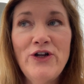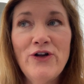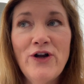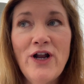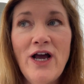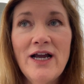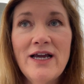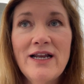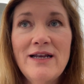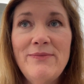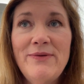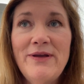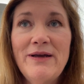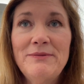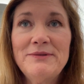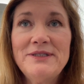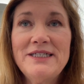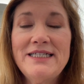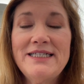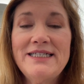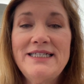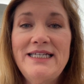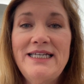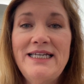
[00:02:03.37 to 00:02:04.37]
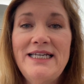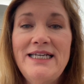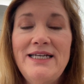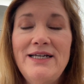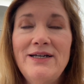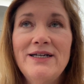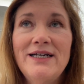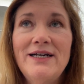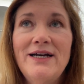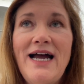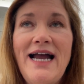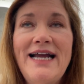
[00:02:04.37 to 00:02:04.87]
not going to be able to
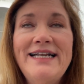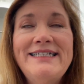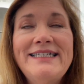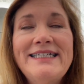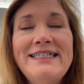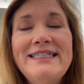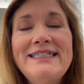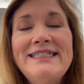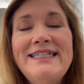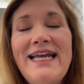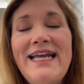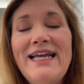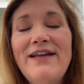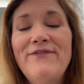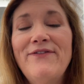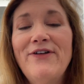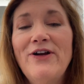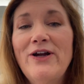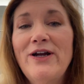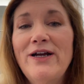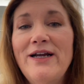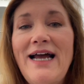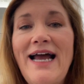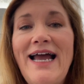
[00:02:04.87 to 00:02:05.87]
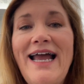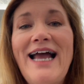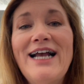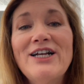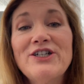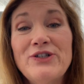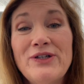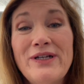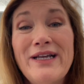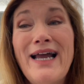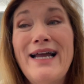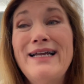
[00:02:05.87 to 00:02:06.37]
see, I didn't
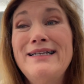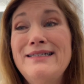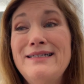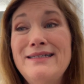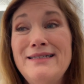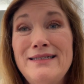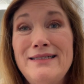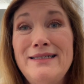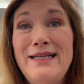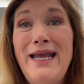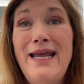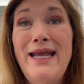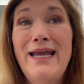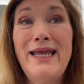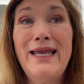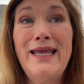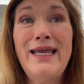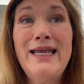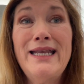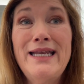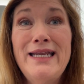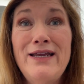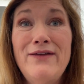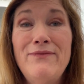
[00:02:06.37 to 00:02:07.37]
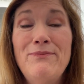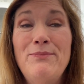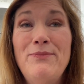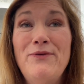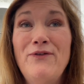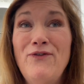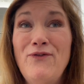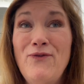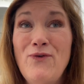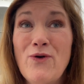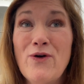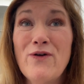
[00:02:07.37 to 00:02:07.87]
take any
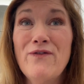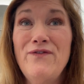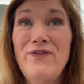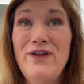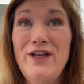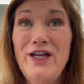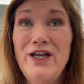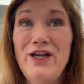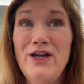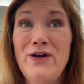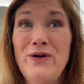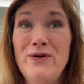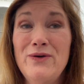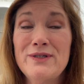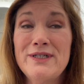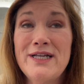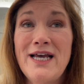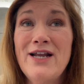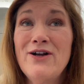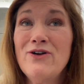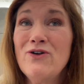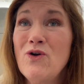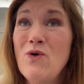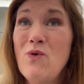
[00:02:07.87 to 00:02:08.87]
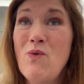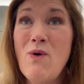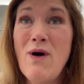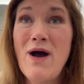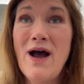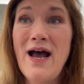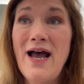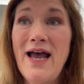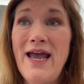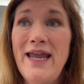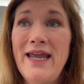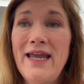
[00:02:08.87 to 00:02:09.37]
before videos. I don't know
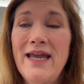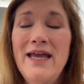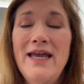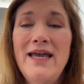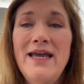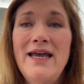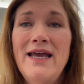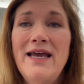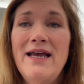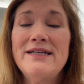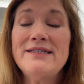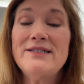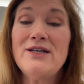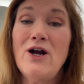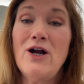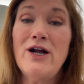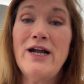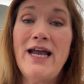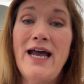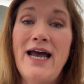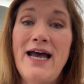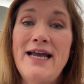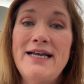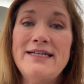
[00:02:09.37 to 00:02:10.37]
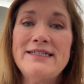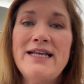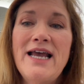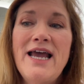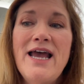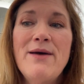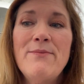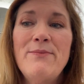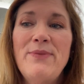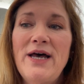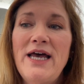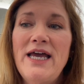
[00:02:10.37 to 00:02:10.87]
why. Sorry guys.
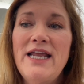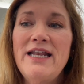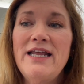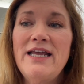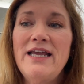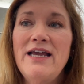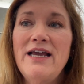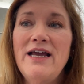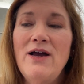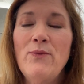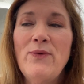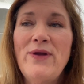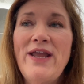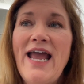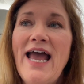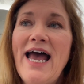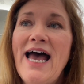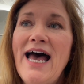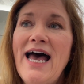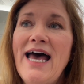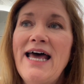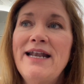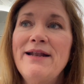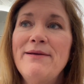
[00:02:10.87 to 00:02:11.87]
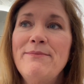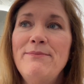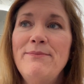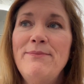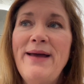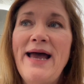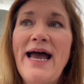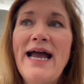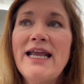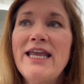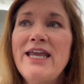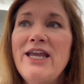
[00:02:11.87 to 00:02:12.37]
But we had
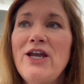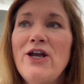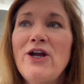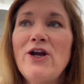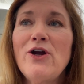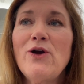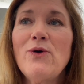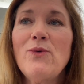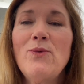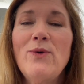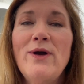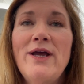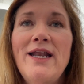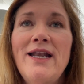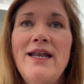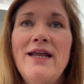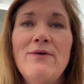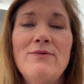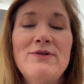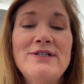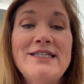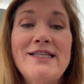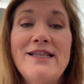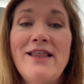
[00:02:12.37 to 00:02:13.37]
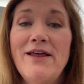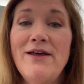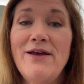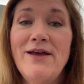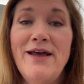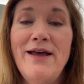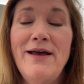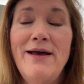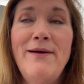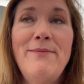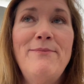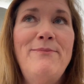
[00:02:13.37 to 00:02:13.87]
back here when it was
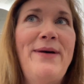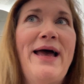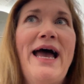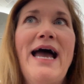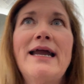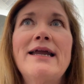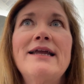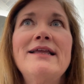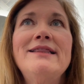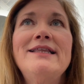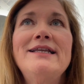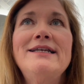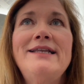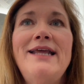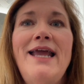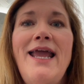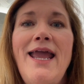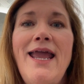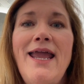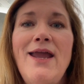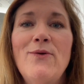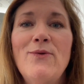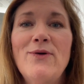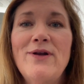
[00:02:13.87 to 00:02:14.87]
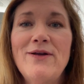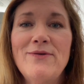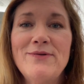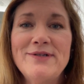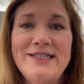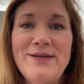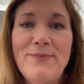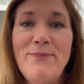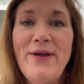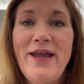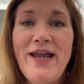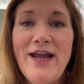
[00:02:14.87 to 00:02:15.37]
back in the day when it was
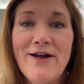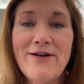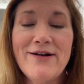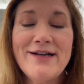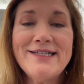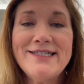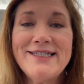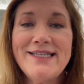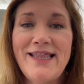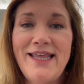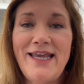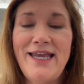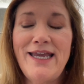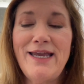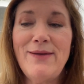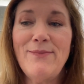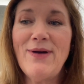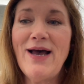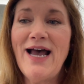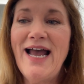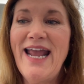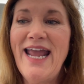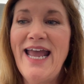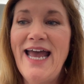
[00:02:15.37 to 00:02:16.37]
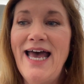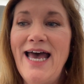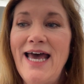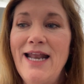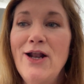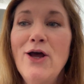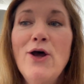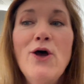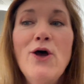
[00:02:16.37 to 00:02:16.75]
a Paris theme, I had